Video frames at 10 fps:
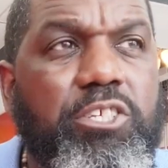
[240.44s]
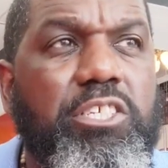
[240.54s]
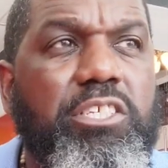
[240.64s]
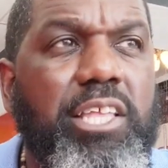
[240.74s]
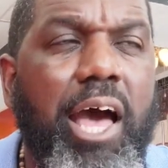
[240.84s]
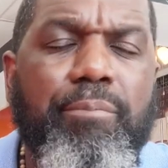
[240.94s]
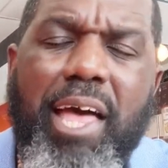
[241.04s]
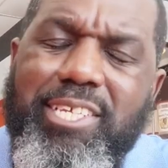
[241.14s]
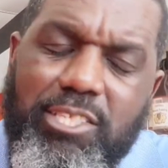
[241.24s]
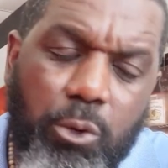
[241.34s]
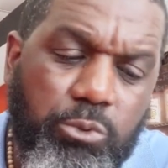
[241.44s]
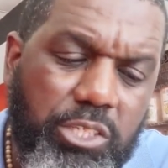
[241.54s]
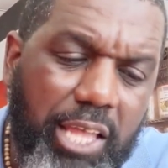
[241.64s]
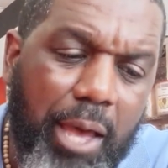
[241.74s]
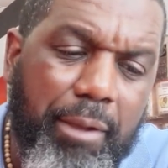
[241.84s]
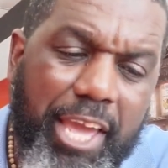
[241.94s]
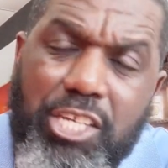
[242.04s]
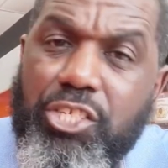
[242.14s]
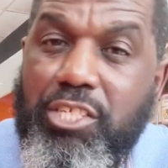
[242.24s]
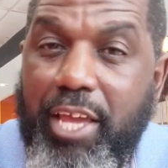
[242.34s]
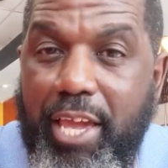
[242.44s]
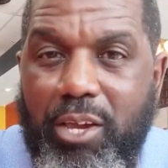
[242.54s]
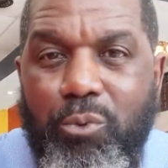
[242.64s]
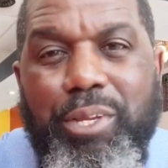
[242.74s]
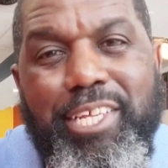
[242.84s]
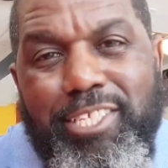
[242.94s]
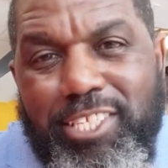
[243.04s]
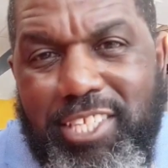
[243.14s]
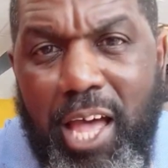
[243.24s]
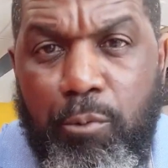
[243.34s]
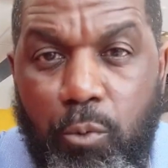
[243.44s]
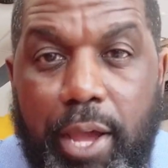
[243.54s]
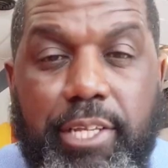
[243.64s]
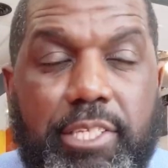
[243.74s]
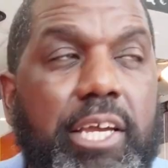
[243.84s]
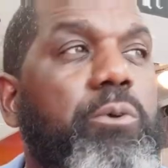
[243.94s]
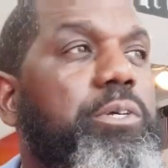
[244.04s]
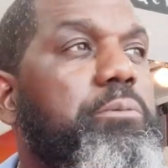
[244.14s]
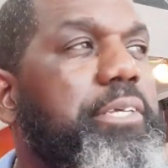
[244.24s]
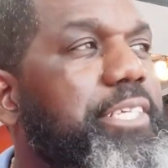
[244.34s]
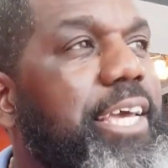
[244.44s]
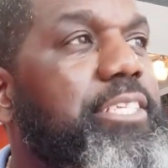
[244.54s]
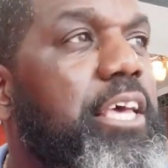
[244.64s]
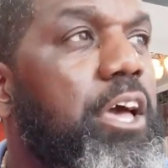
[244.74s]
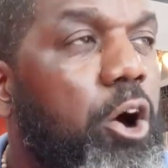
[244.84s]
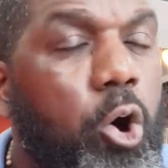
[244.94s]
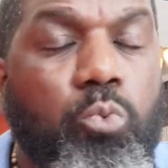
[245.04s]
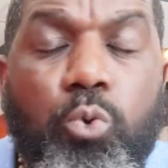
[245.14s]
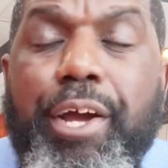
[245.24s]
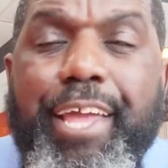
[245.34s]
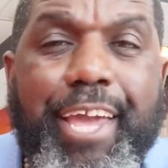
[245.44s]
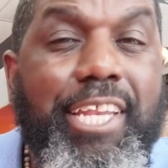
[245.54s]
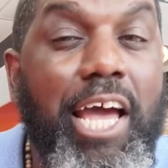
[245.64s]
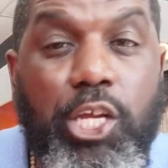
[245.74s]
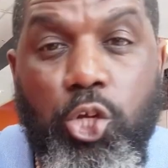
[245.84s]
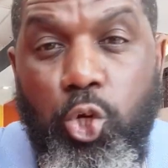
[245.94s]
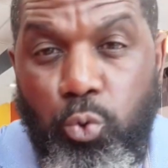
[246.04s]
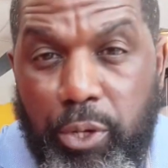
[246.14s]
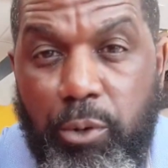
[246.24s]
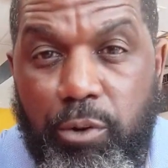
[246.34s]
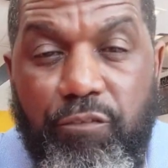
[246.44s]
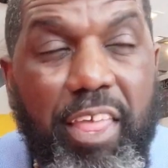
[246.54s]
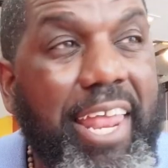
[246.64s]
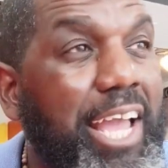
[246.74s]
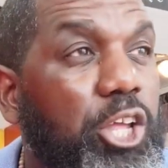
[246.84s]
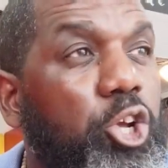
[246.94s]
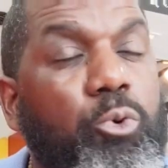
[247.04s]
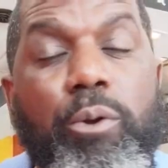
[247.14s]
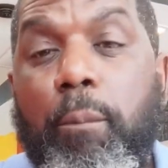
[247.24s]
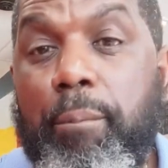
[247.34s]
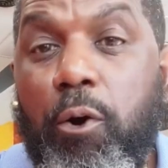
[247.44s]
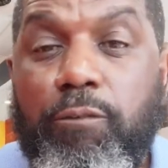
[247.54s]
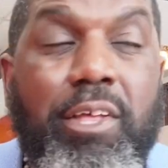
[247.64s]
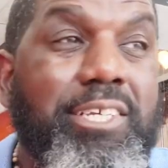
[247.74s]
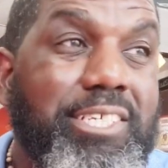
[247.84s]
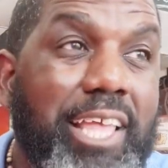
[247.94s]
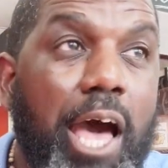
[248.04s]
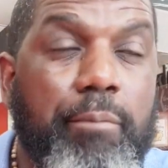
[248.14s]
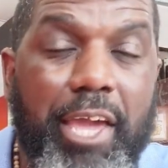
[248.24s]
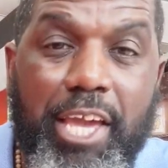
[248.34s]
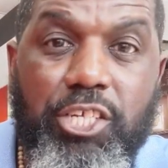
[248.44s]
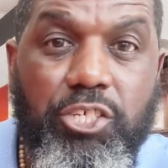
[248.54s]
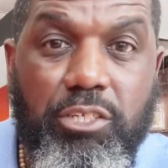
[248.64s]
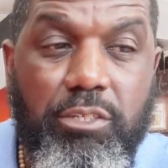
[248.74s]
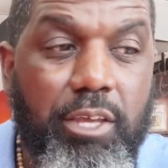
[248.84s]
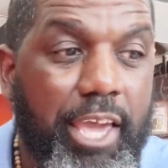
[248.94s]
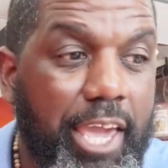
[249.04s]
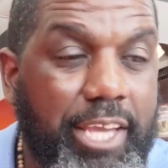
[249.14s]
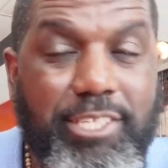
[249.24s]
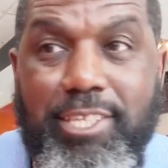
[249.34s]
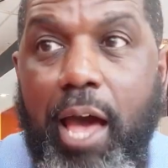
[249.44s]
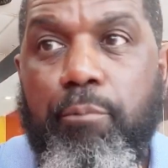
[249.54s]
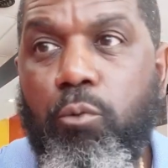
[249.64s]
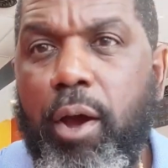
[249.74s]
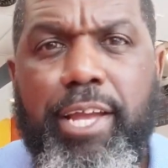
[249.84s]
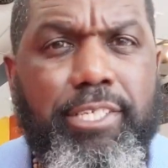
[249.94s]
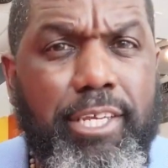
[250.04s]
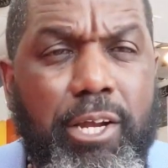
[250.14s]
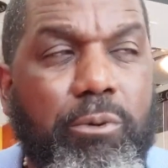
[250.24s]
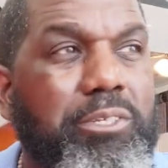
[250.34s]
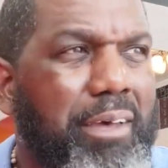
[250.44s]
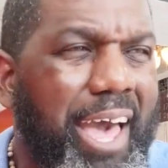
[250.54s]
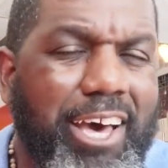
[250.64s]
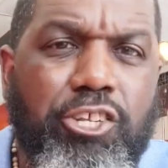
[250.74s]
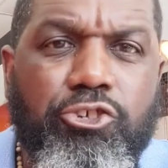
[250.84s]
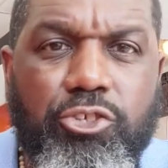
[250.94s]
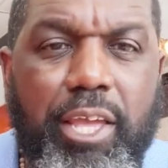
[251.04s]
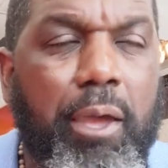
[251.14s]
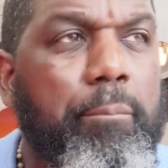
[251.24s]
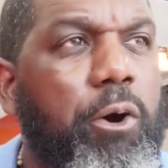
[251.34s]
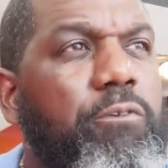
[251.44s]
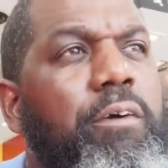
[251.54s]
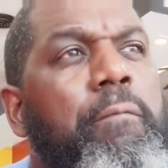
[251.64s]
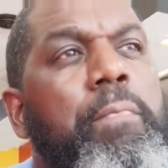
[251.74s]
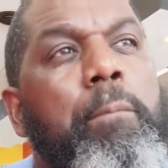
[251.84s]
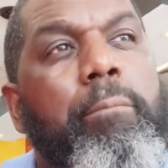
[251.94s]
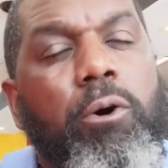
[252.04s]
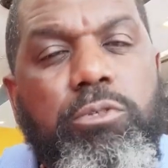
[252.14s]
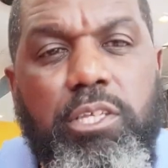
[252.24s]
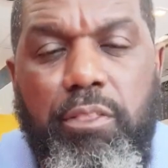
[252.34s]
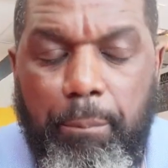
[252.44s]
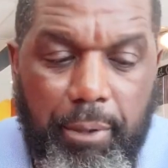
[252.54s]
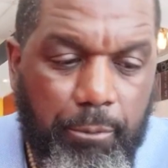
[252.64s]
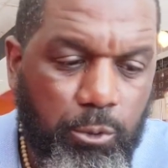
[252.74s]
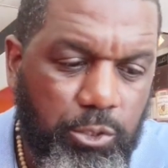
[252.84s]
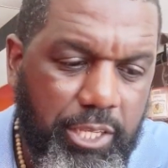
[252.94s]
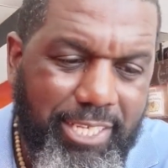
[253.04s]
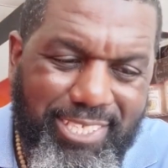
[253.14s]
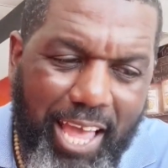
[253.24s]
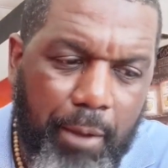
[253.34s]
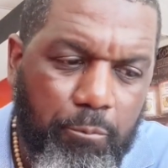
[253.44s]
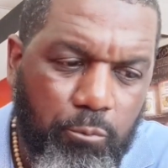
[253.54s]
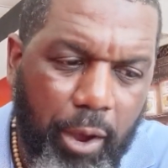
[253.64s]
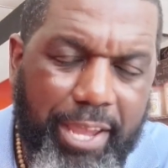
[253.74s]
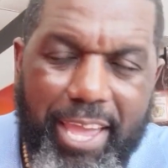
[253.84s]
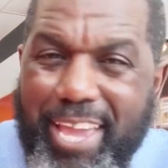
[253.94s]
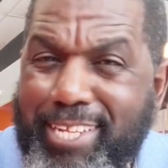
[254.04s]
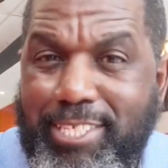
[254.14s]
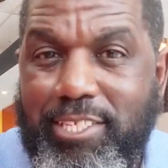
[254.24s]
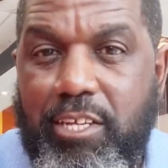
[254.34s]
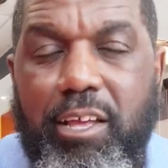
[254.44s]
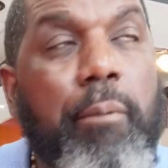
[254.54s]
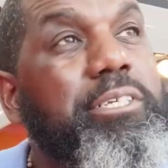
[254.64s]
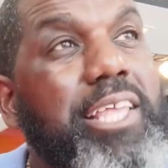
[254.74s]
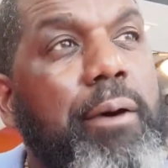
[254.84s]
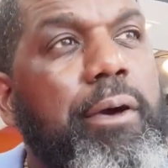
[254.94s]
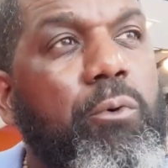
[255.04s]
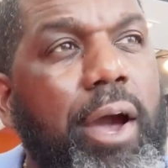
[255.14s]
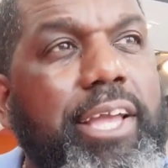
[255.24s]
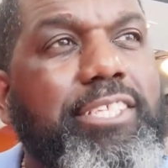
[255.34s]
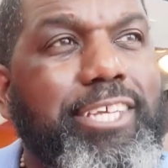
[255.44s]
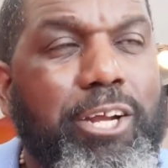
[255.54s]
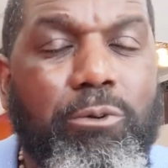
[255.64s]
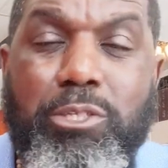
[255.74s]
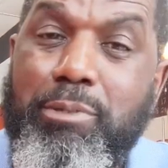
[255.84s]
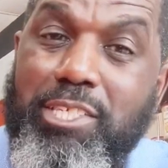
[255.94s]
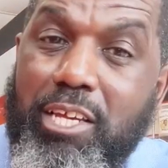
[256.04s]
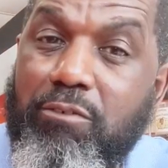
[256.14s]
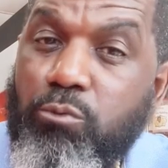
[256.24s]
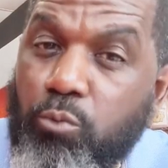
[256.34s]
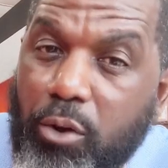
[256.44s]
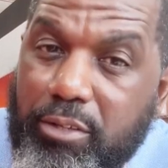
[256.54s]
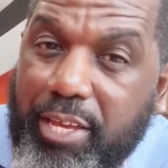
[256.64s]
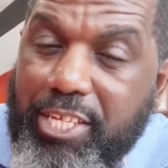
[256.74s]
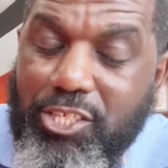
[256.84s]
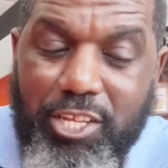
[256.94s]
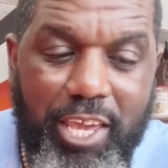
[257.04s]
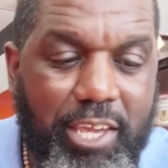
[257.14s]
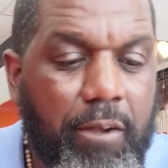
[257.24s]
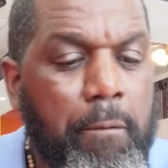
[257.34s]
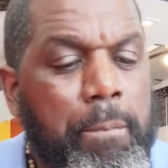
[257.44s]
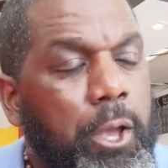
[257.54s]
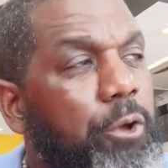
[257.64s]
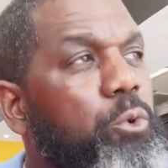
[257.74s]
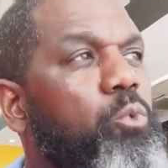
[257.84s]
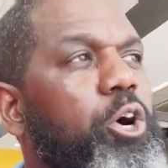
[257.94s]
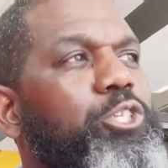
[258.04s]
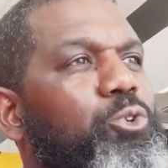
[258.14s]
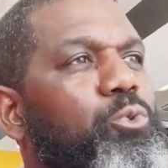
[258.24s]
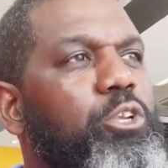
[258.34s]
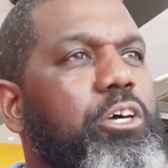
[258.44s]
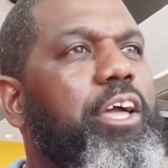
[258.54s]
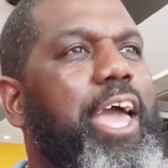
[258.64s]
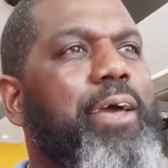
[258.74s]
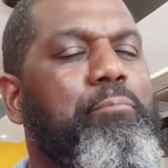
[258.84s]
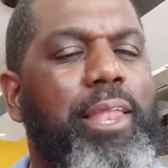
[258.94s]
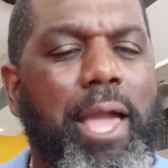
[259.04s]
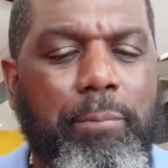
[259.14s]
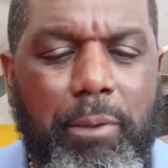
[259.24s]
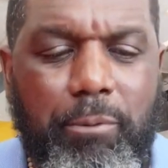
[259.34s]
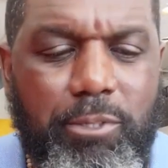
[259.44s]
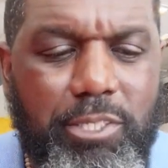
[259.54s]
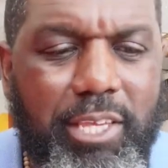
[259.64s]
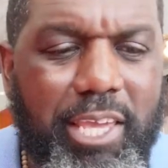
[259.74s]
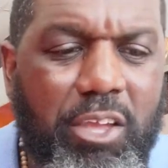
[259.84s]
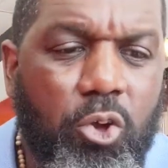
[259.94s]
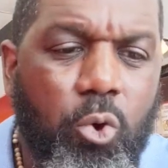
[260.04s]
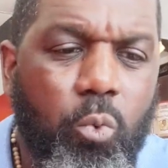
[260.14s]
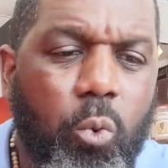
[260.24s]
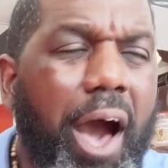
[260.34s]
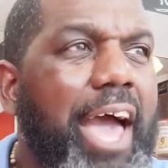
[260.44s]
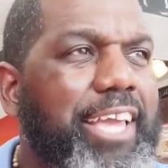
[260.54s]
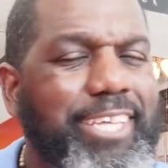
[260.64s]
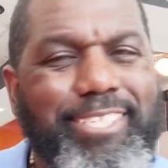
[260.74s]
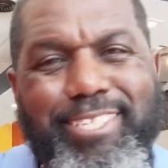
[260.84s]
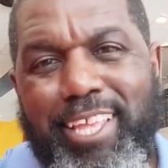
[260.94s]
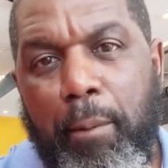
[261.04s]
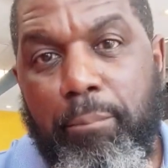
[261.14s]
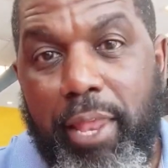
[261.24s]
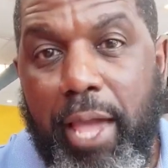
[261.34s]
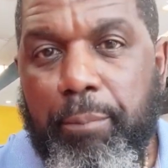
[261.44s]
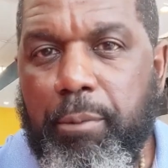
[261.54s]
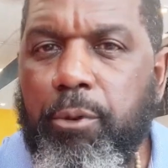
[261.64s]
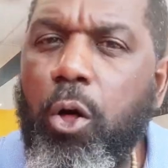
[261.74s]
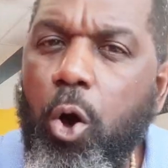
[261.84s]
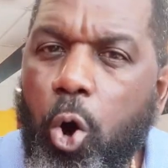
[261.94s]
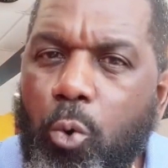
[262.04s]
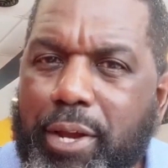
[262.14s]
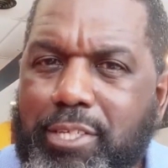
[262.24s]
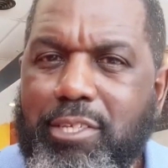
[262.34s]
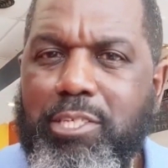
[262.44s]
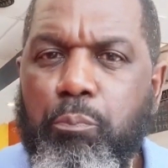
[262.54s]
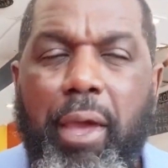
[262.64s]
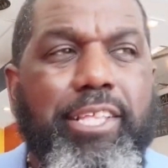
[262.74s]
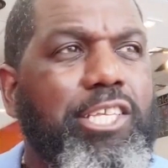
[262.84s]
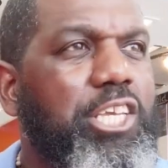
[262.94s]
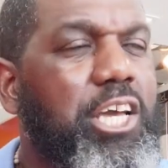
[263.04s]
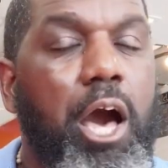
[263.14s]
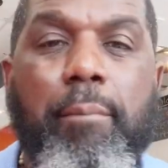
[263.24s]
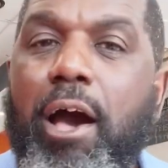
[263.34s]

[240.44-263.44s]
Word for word: to stop, not, don't stop Asian hate. We need to stop white terrorism. And yes, on one hand, I can agree with that. I can agree with both. Stop Asian hate, stop white terrorism. I understand both. Most of the people who say stop white hate instead of, I mean, stop white terrorism instead of Asian hate are the ones who look at black people and say, why is it that black people are always expected to come